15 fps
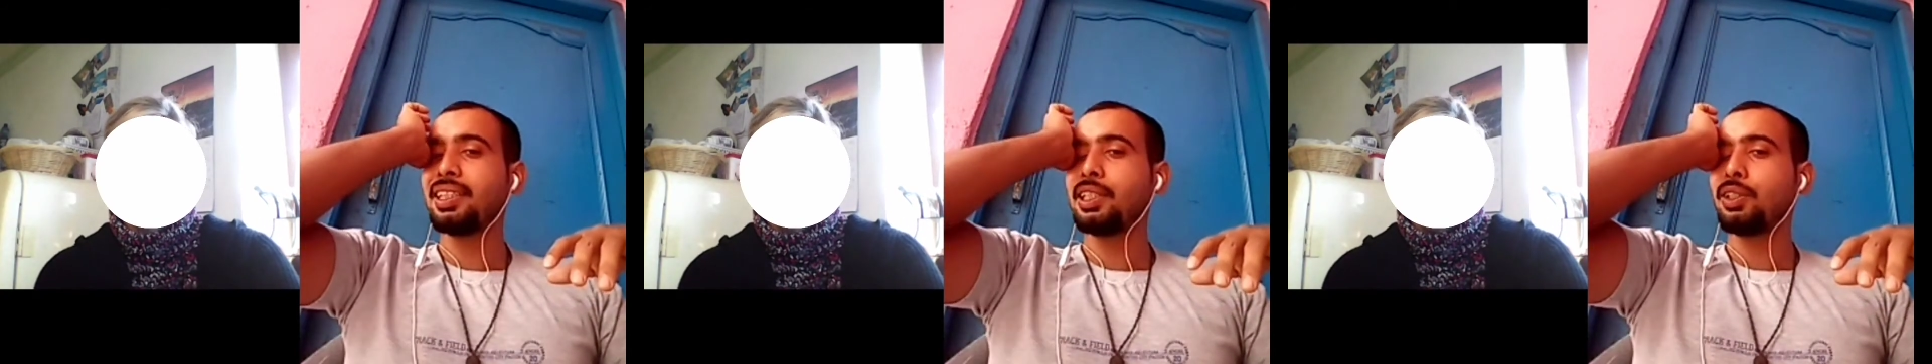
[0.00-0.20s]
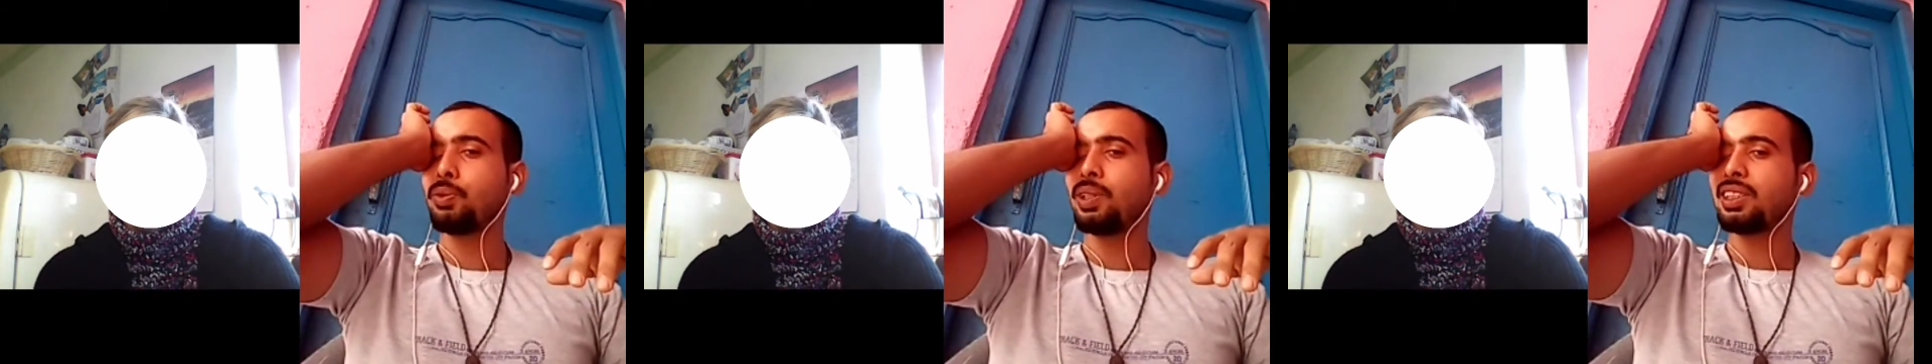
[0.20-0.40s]

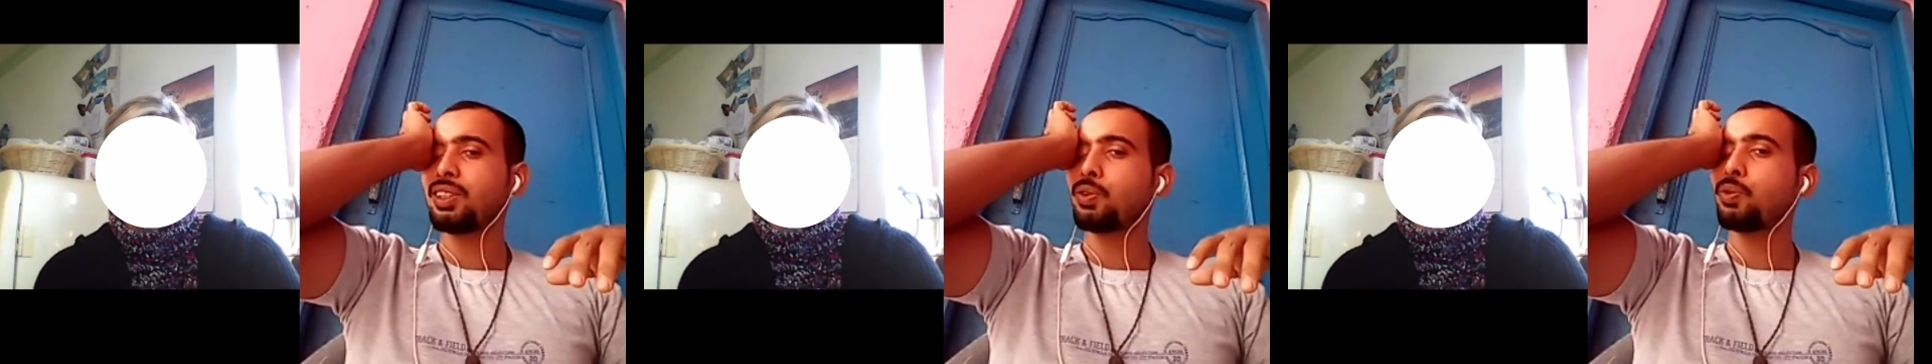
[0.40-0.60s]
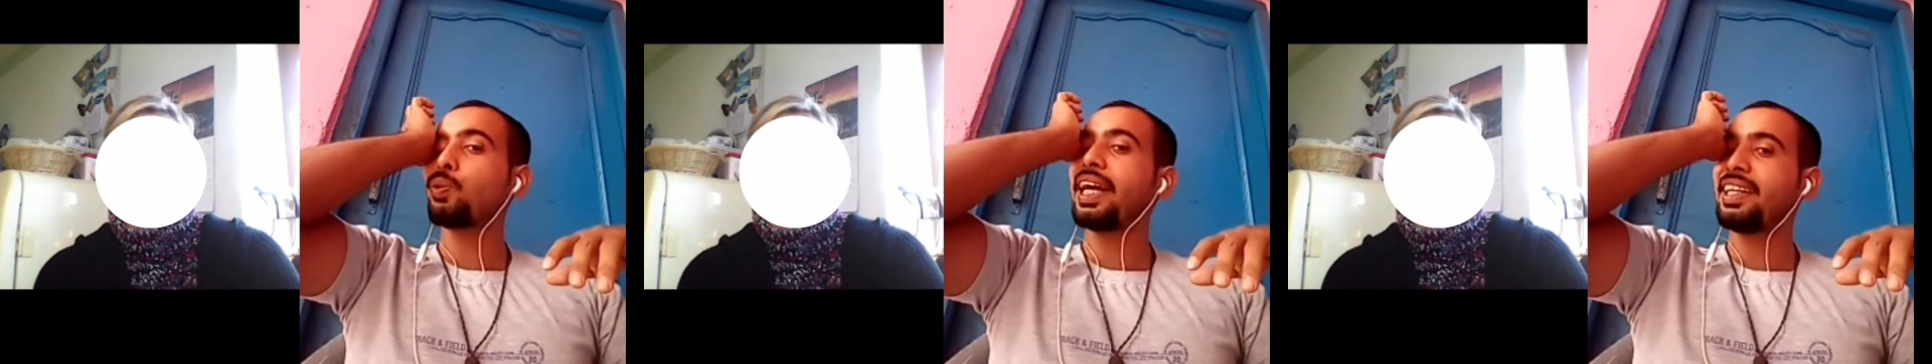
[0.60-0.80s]
it
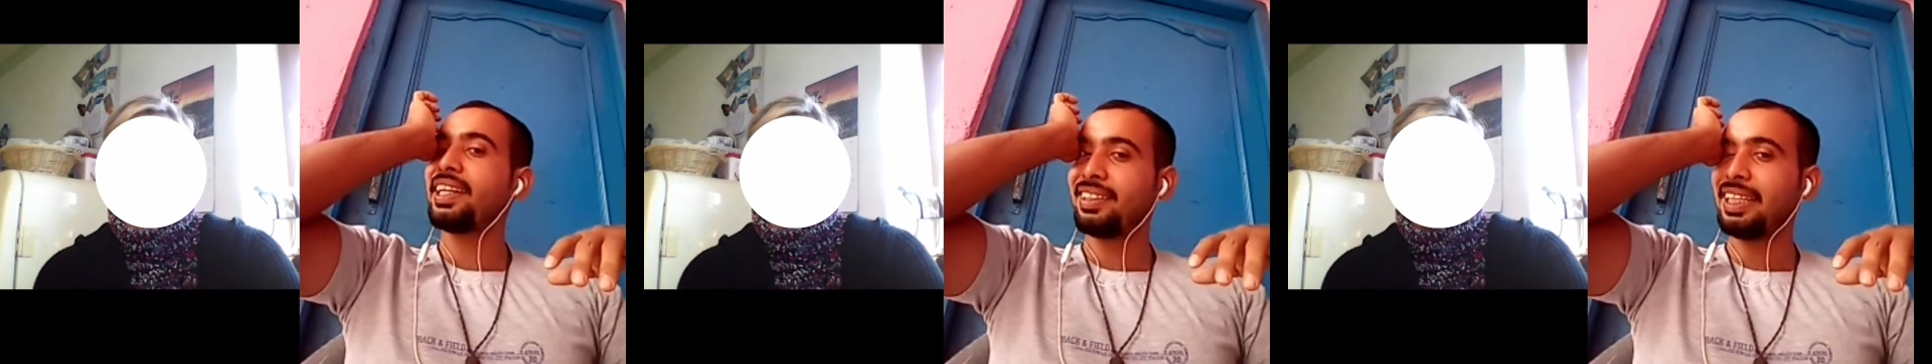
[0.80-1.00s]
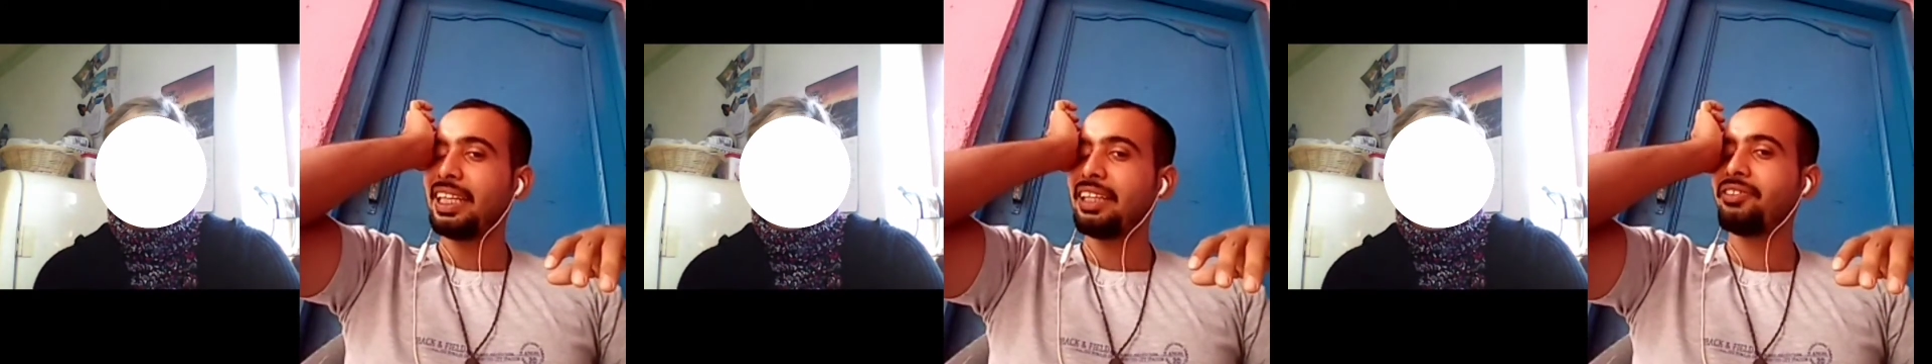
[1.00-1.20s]
was
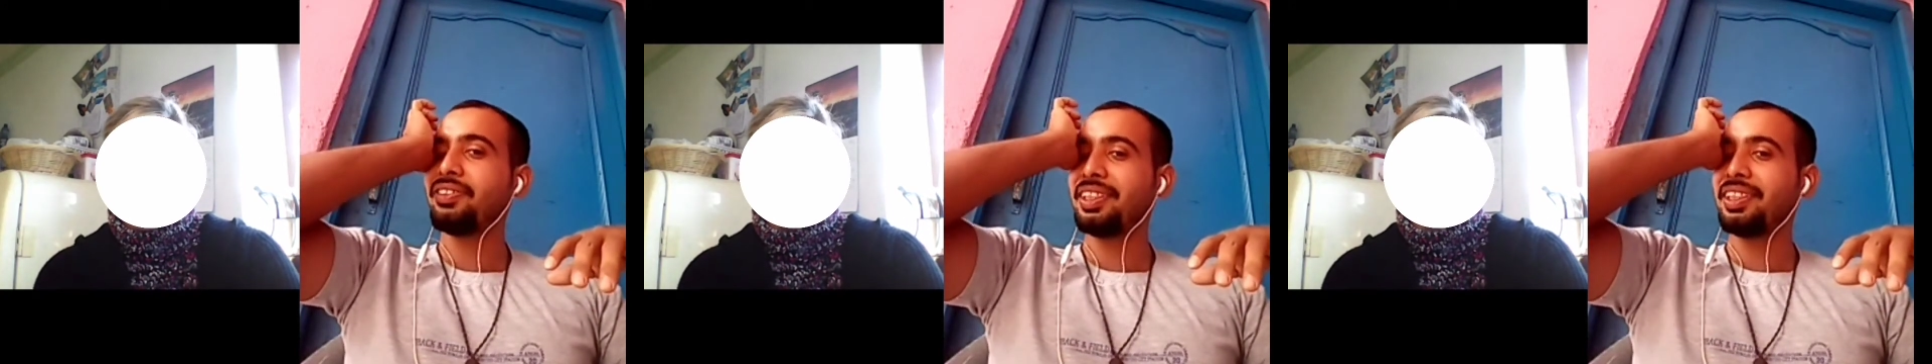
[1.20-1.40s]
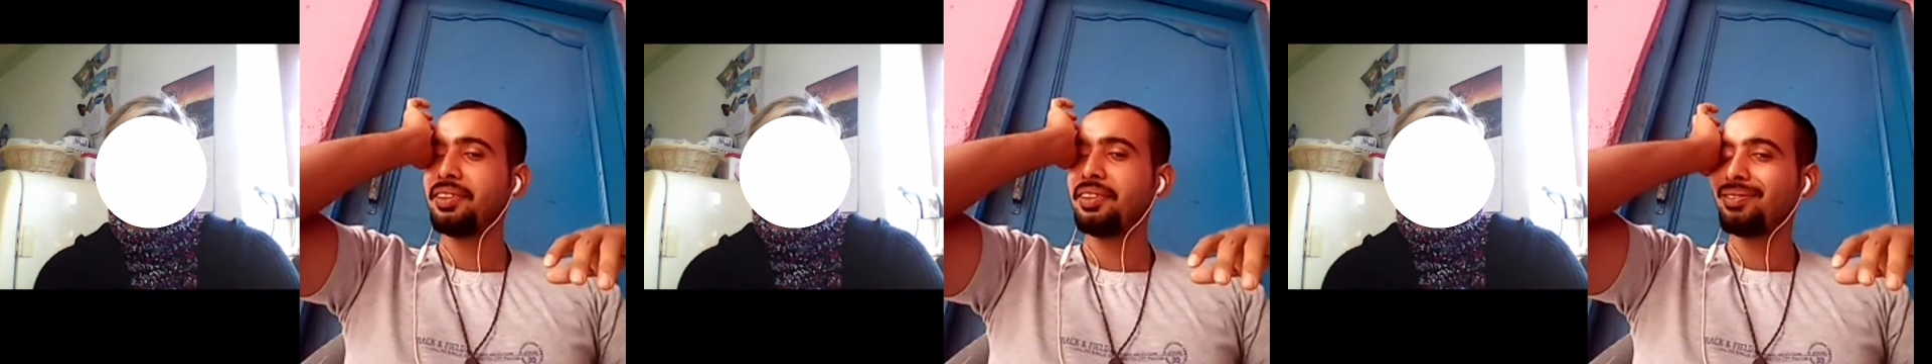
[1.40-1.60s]
quite
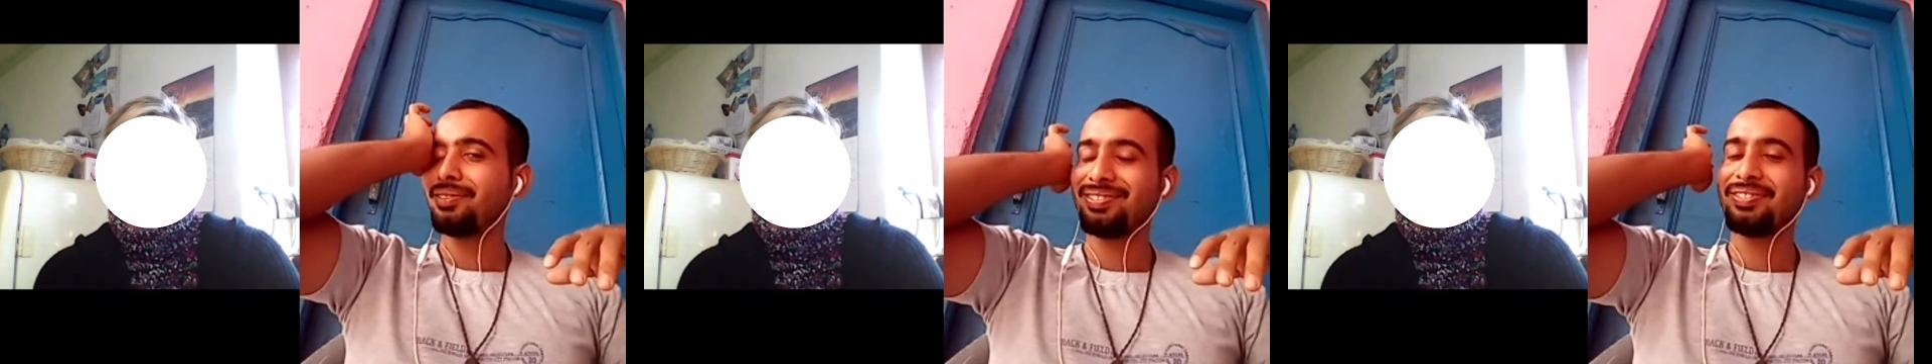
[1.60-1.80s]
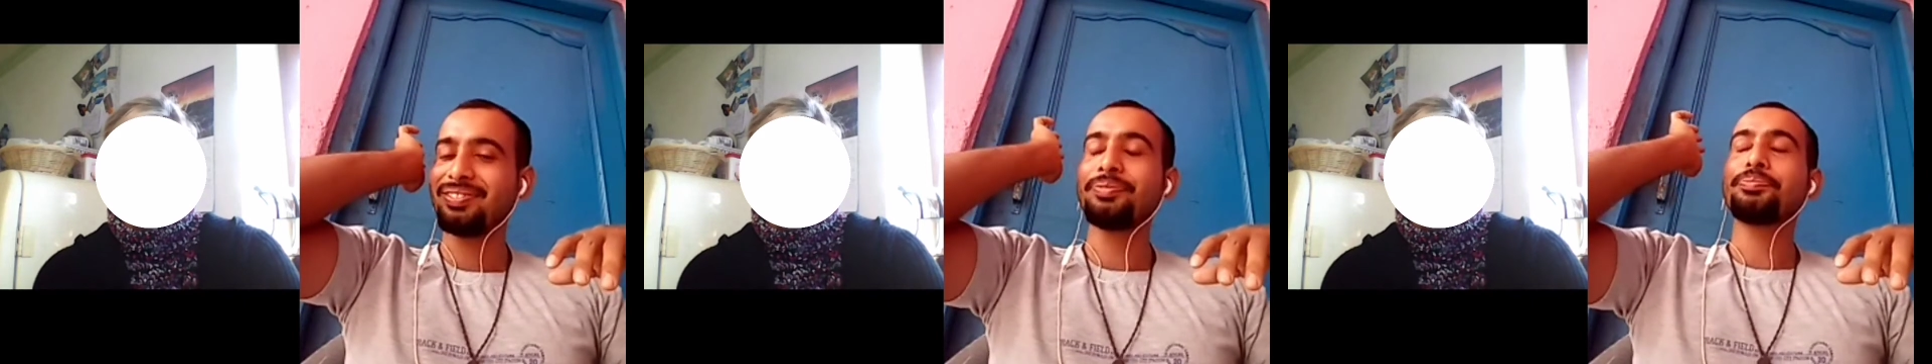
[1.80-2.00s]
relieving.
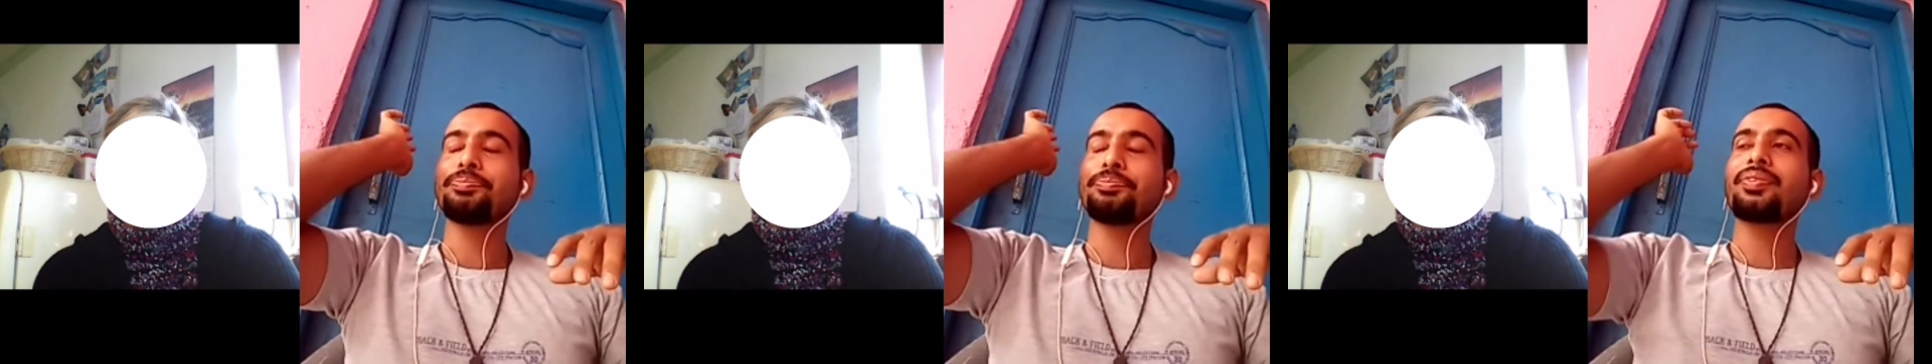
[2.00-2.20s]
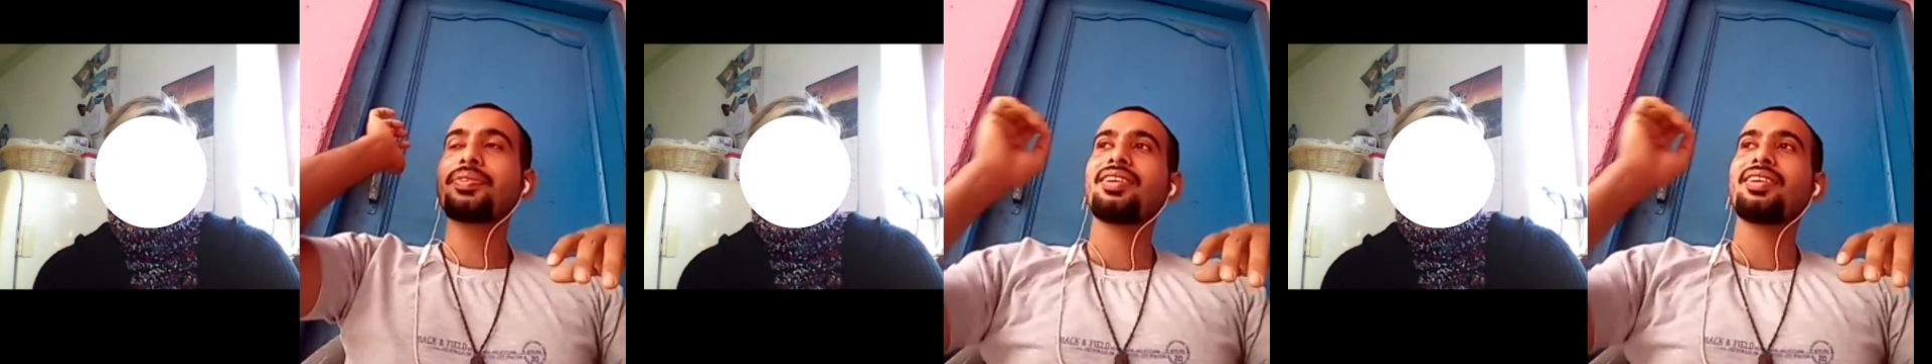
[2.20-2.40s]

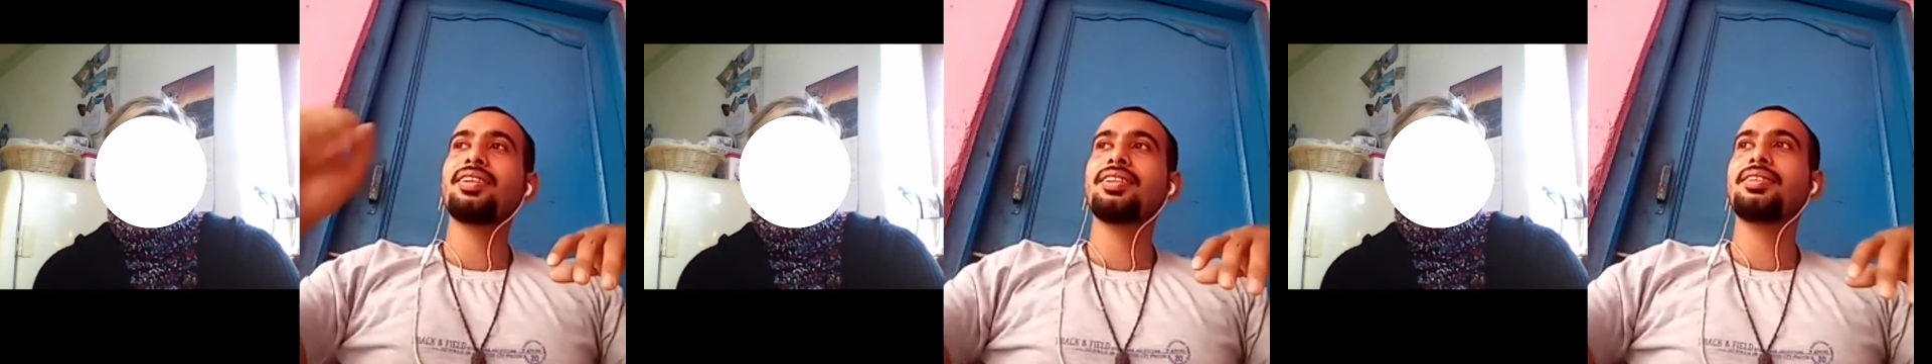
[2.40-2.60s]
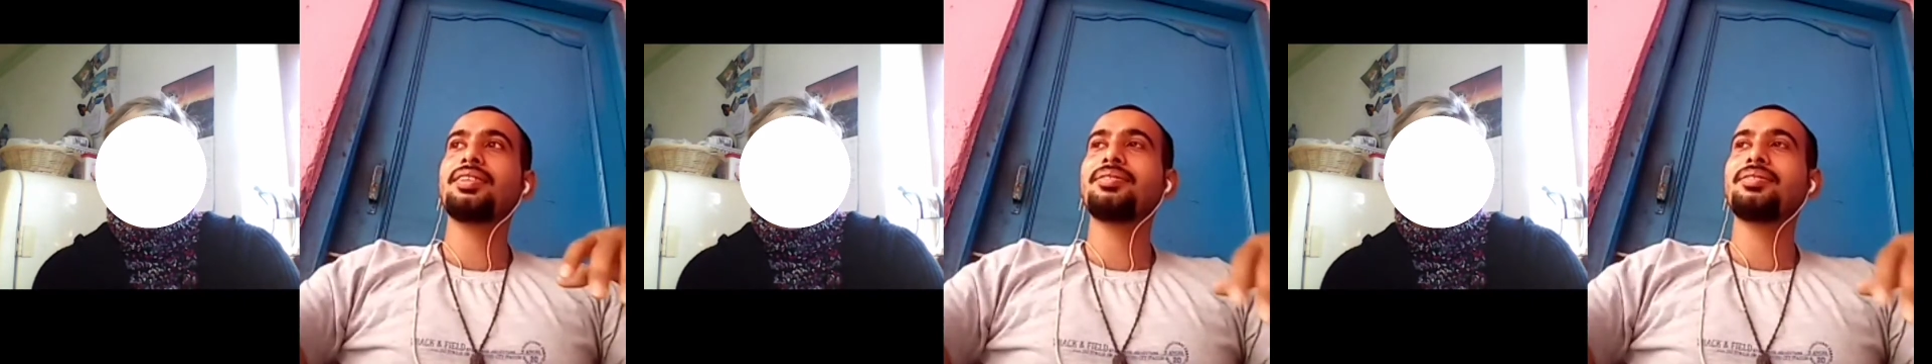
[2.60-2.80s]

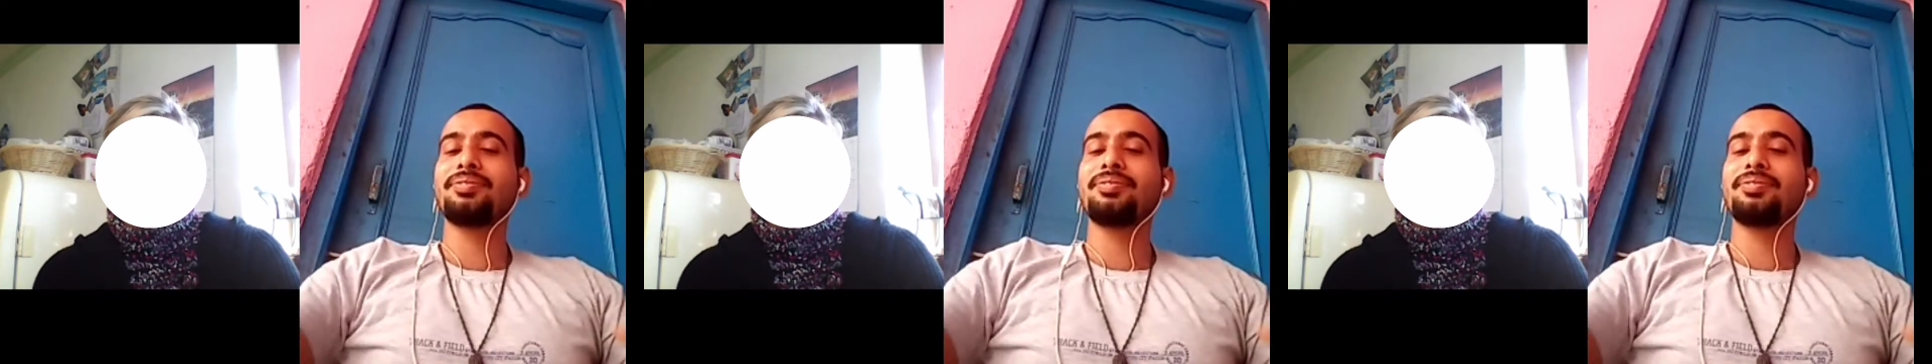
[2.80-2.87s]
Yeah.